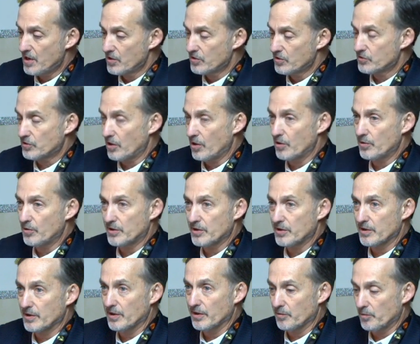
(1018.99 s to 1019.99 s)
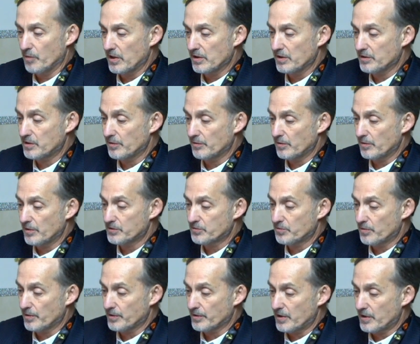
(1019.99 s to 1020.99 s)
showed a relative
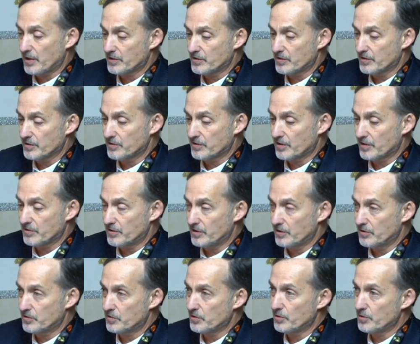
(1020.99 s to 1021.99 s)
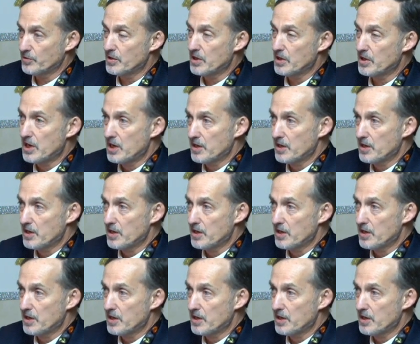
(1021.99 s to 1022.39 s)
risk reduction of 62.